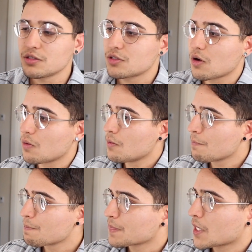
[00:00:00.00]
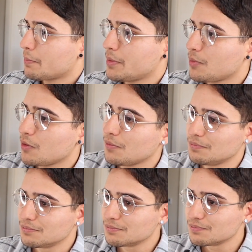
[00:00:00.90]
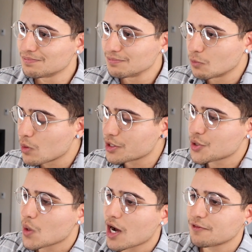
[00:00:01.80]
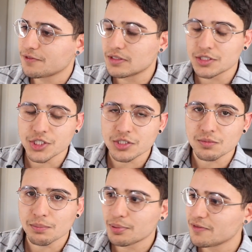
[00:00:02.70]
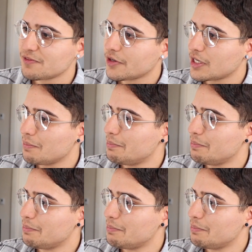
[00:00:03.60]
And so people want to often just put very